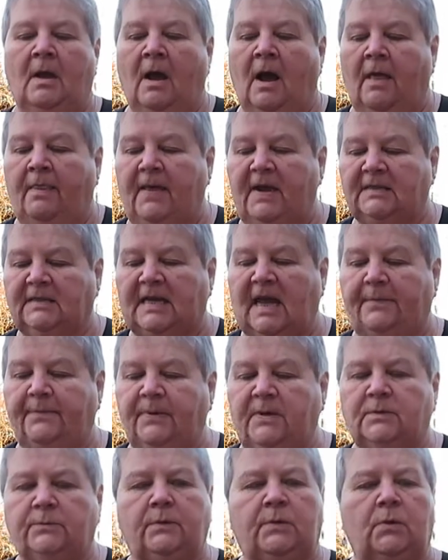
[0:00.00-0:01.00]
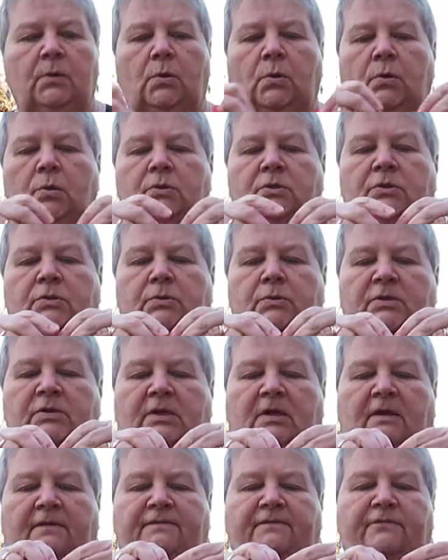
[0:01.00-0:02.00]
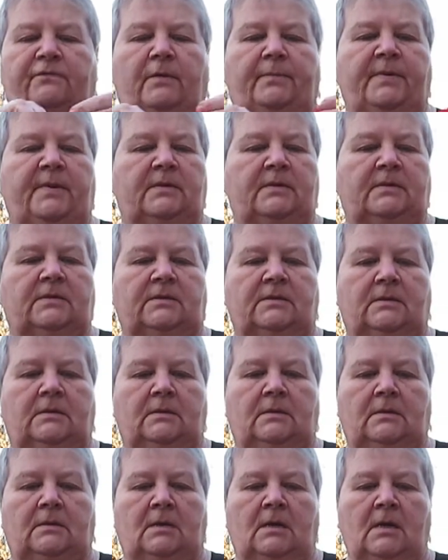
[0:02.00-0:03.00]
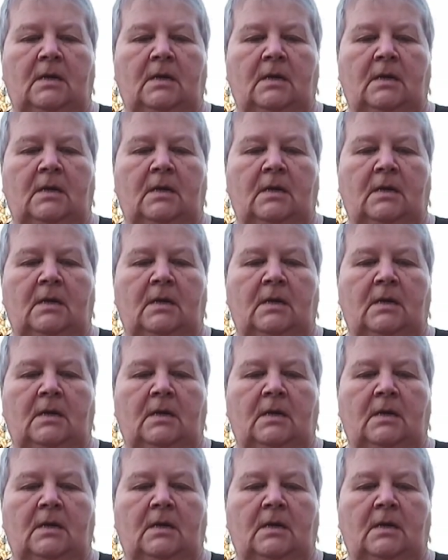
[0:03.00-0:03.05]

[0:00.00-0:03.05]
And this happens with all sorts of gift ribbons.